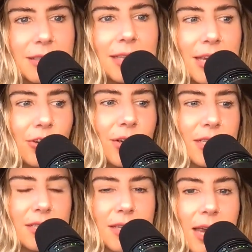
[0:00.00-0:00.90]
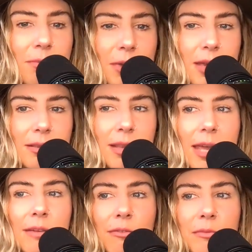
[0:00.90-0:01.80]
Let your excitement
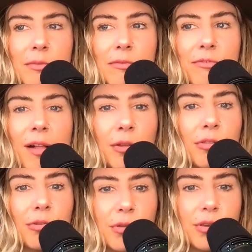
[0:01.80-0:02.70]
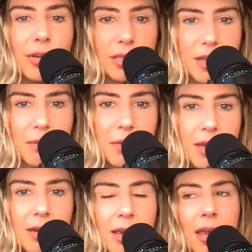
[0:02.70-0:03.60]
like follow through with your
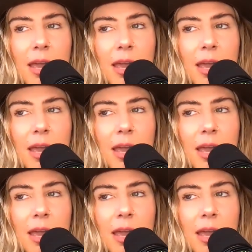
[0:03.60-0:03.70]
excitement